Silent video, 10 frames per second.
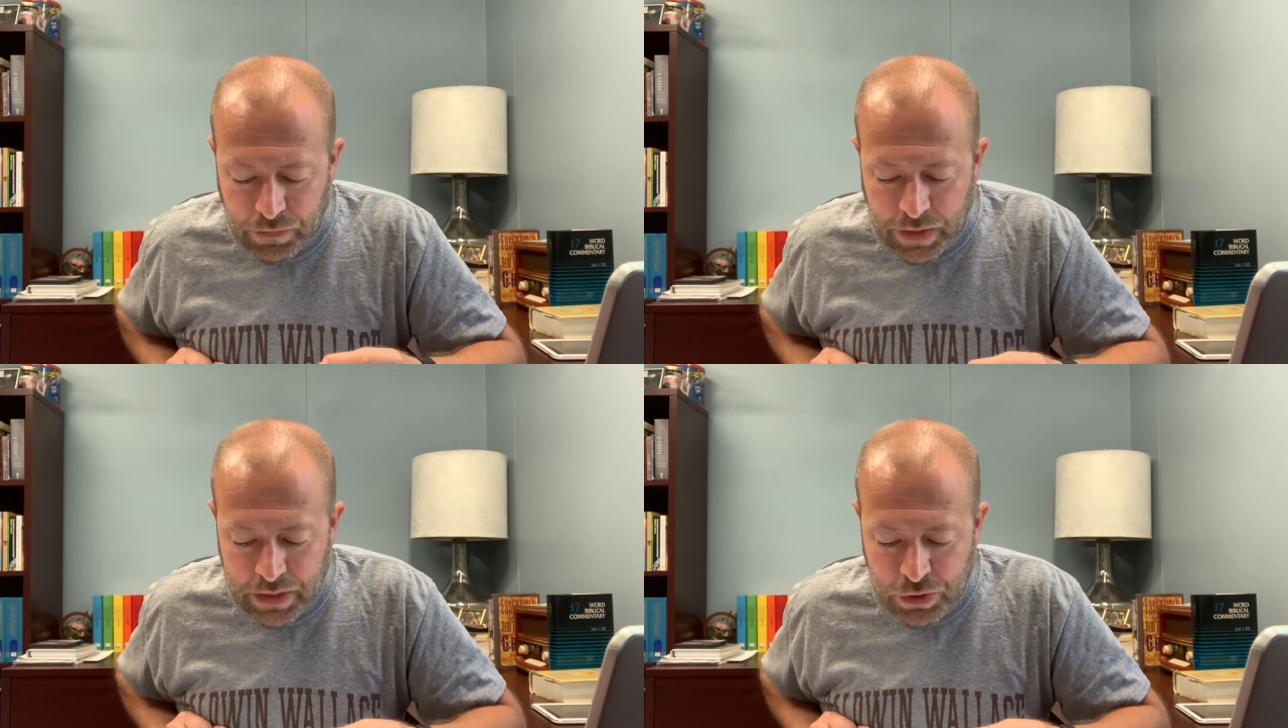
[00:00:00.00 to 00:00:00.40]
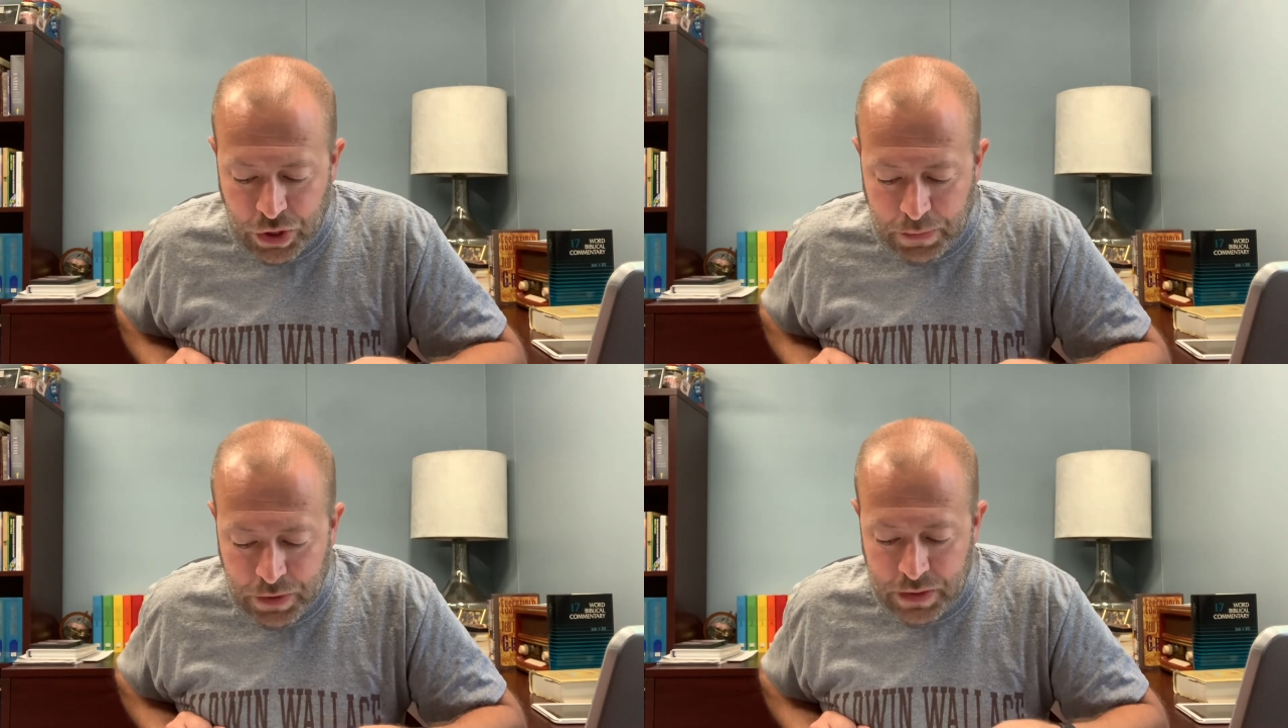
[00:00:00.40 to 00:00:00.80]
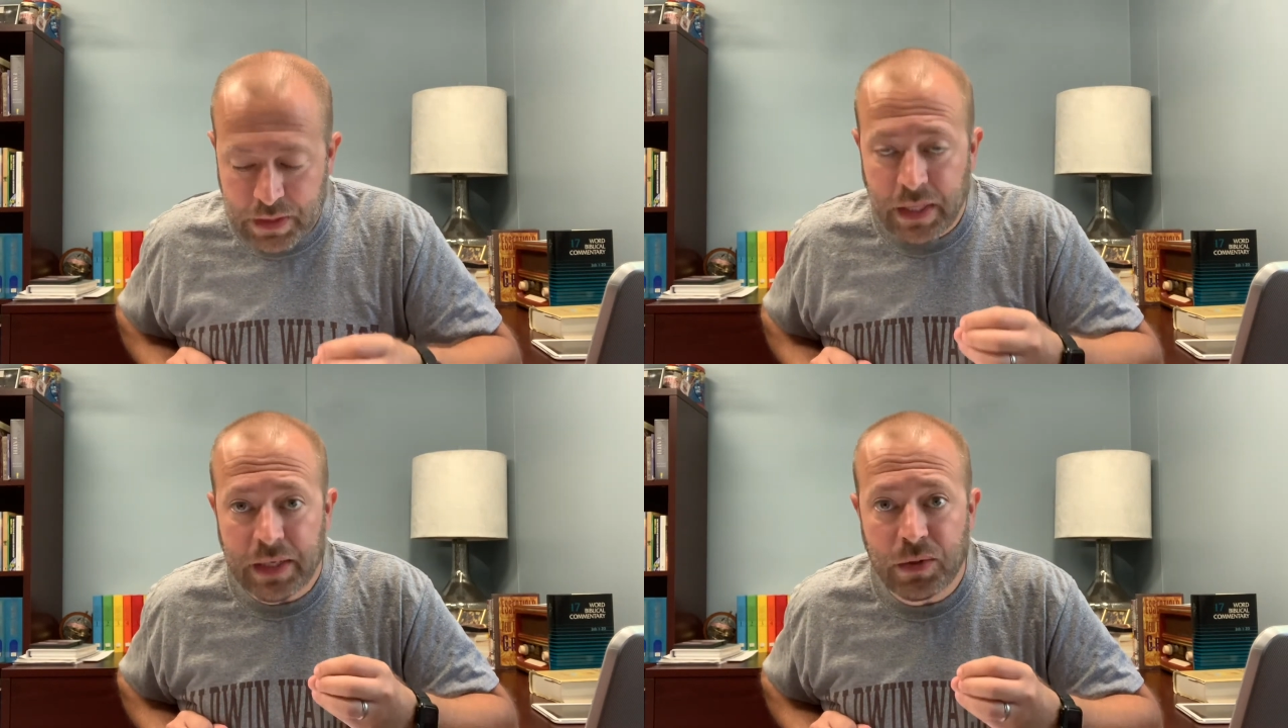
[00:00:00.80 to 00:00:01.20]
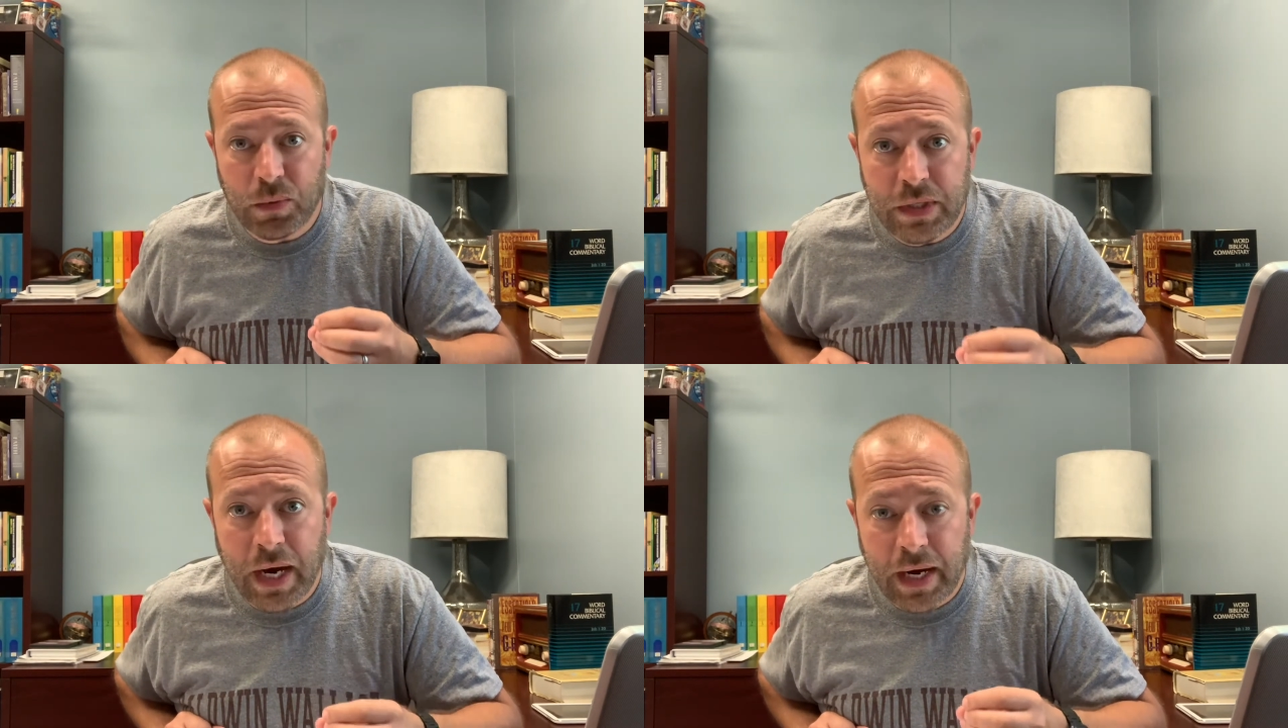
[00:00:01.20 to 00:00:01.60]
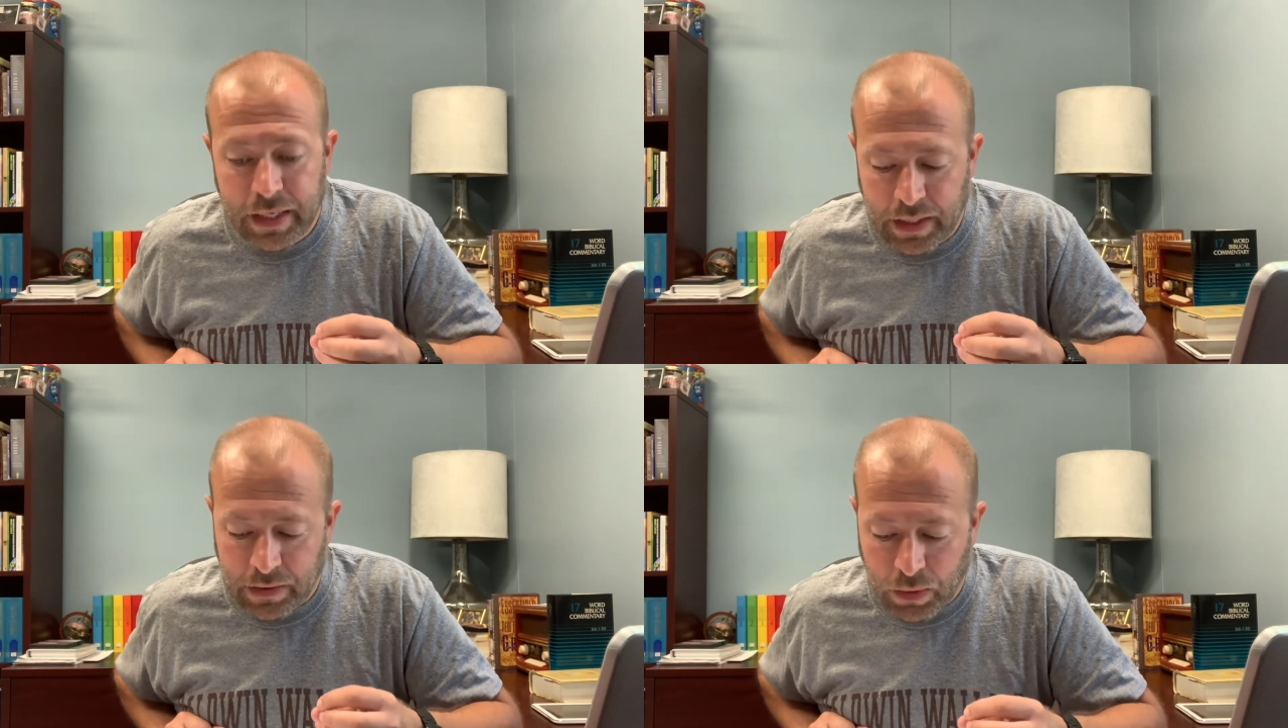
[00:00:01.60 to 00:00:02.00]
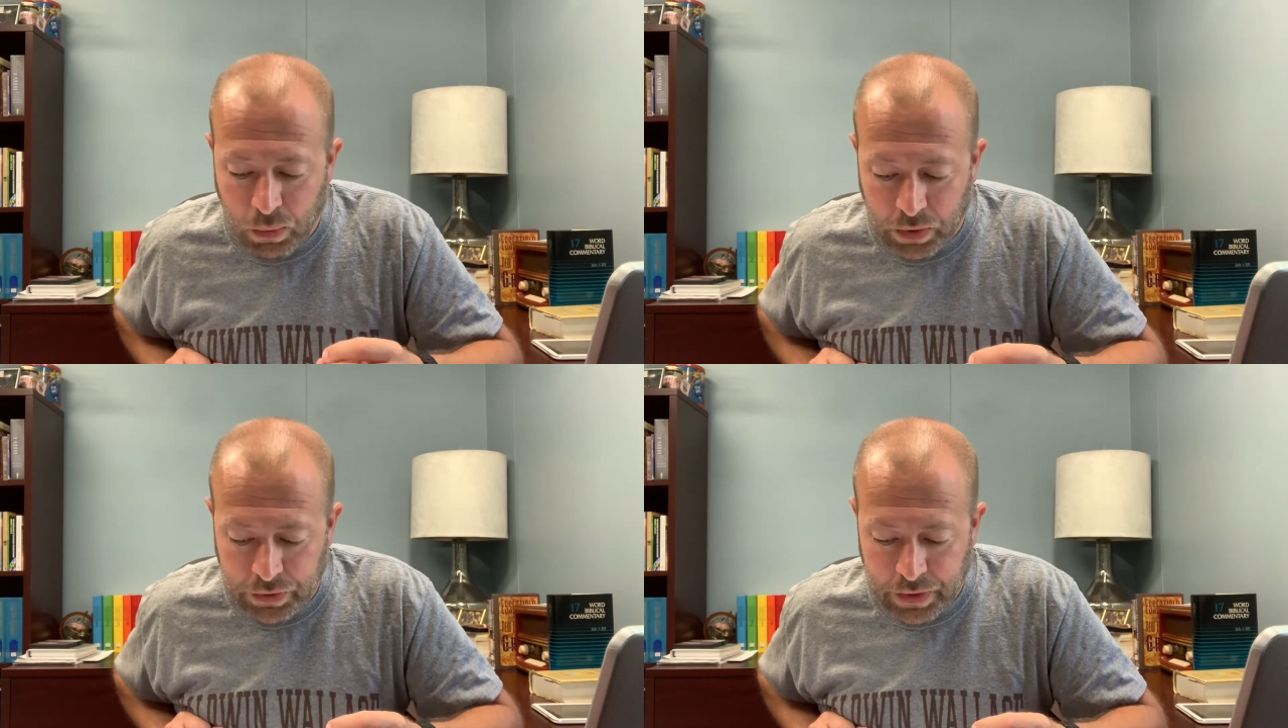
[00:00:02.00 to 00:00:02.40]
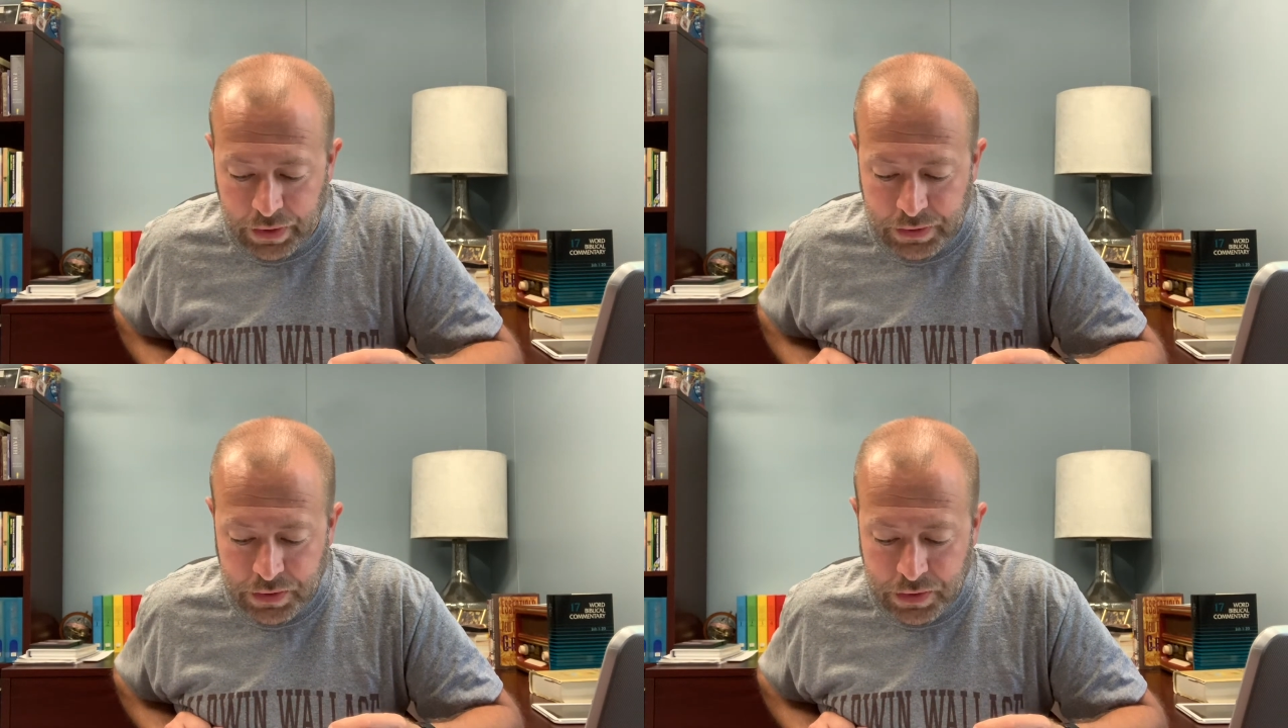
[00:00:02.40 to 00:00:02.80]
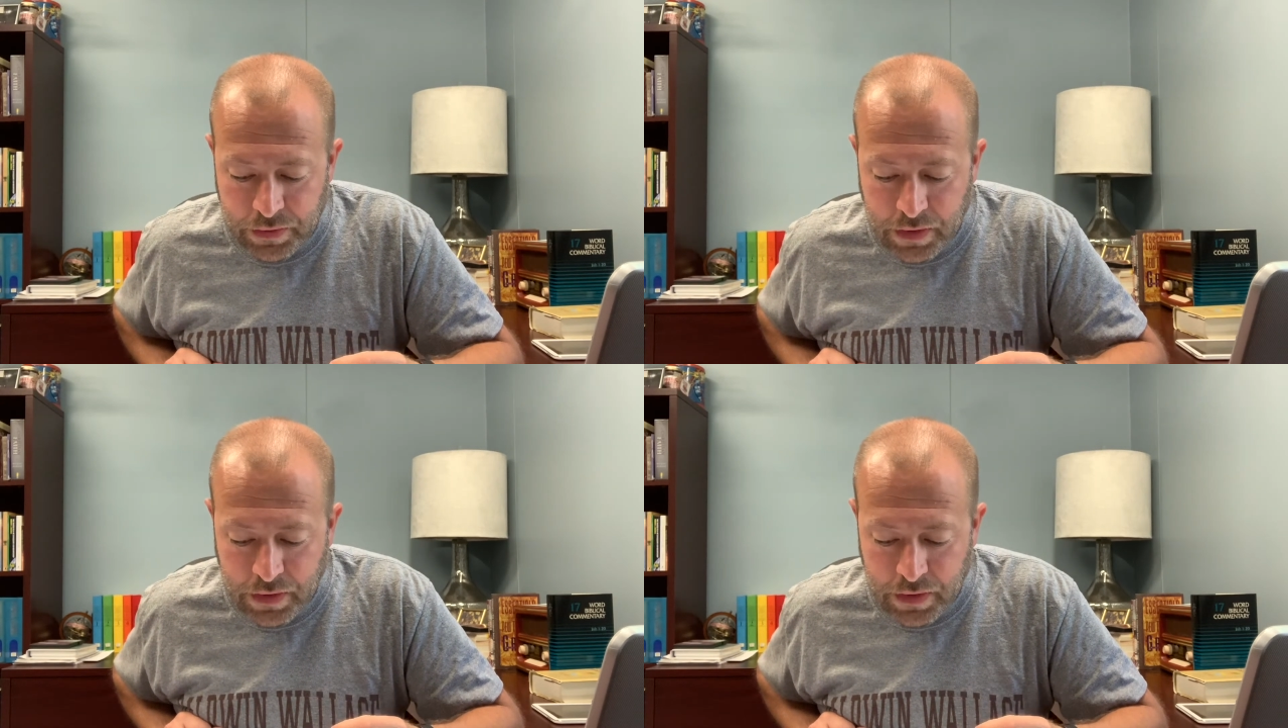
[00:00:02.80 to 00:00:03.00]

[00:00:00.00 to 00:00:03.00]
the Egyptians than to die in the wilderness.'